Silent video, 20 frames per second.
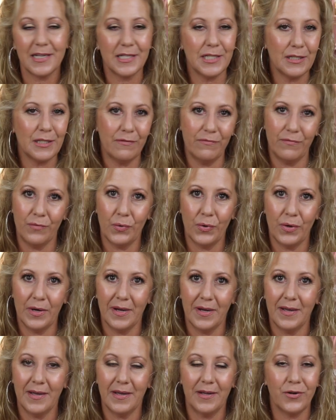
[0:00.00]
a
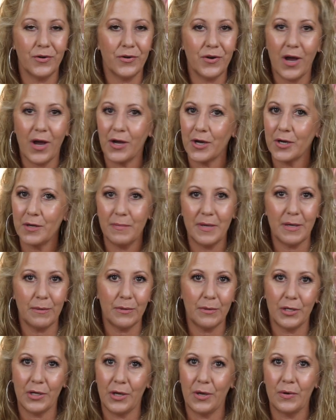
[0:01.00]
Sephora, and you're not going to be
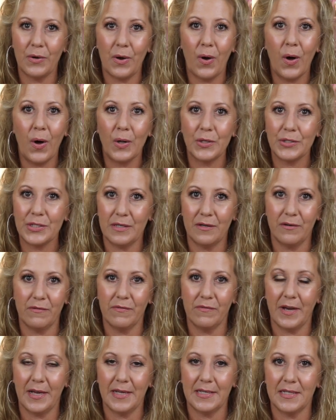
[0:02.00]
able to go to Ulta and
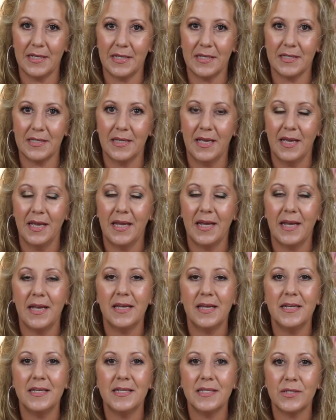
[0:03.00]
find it.
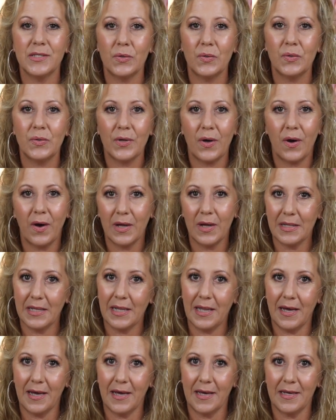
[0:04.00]
It is sold
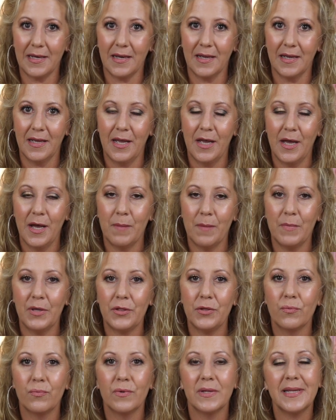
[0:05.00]
online. But
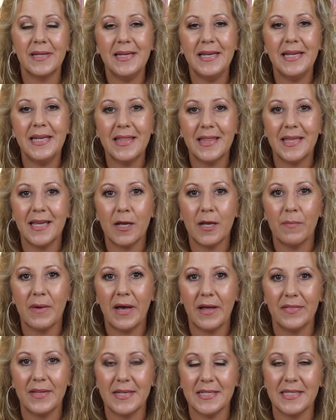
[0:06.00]
the really neat thing
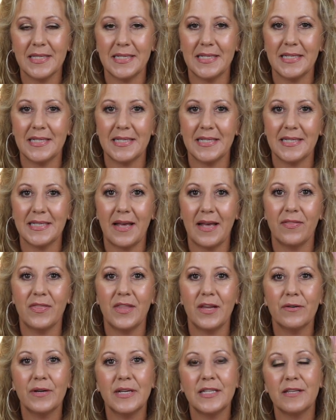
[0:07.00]
about this is that
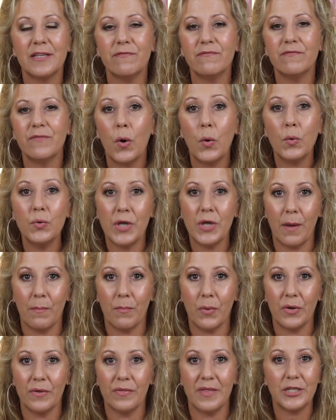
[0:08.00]
there is a phone
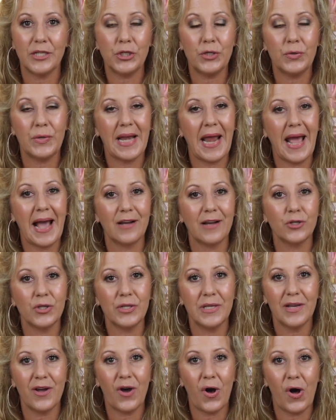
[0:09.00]
number that you can
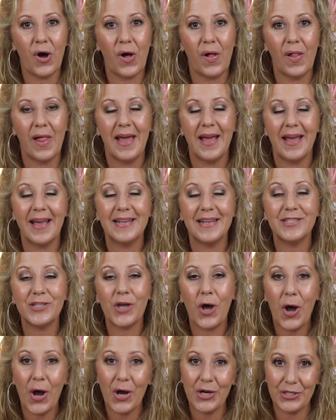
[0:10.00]
actually call and
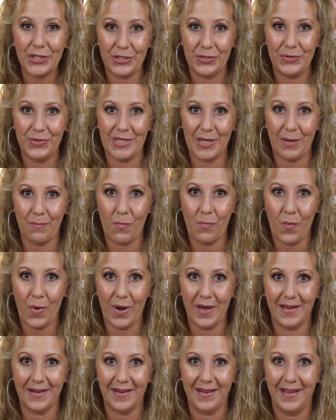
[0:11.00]
talk to
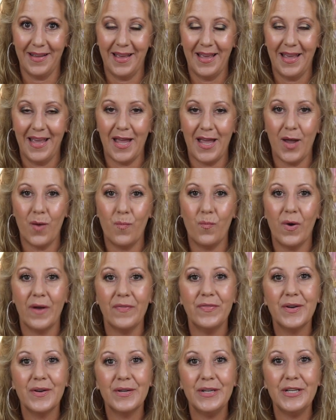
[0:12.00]
someone. And
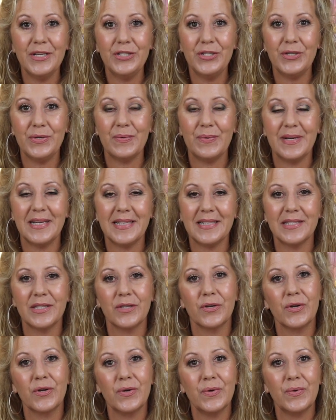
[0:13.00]
what they're going to do is
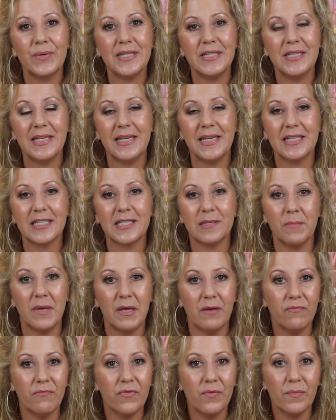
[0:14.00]
they're going to get some
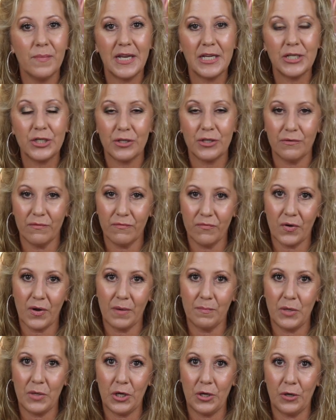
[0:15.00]
information
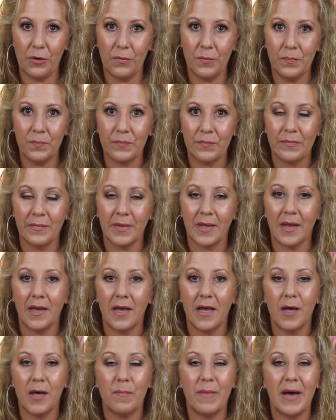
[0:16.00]
from you
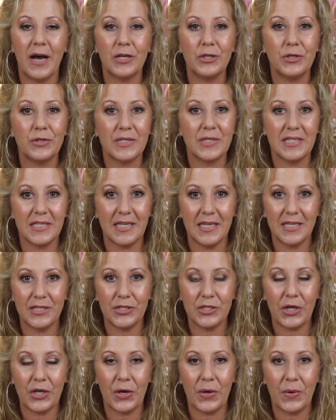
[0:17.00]
about your skin
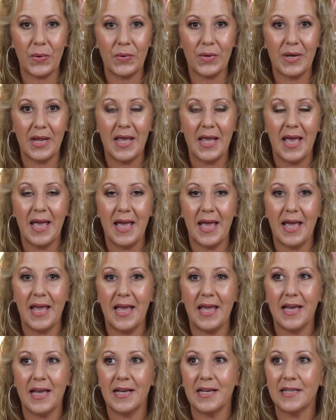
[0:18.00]
tone.
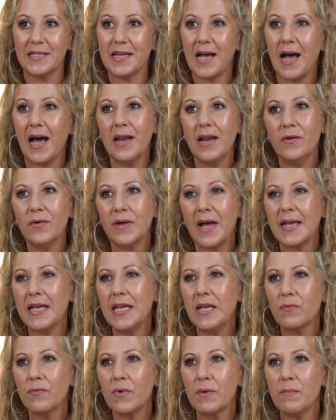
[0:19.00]
And I
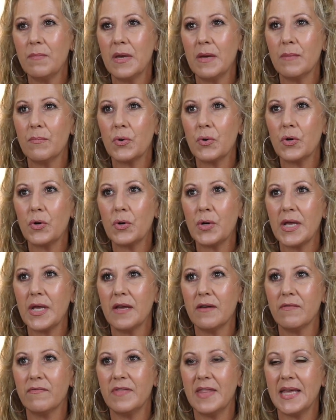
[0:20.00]
can't remember
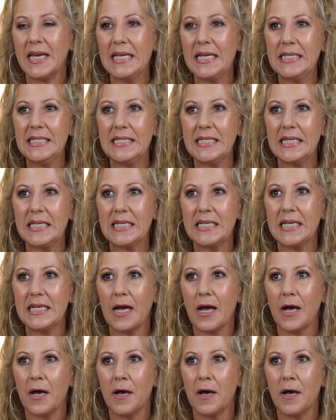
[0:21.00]
if they did,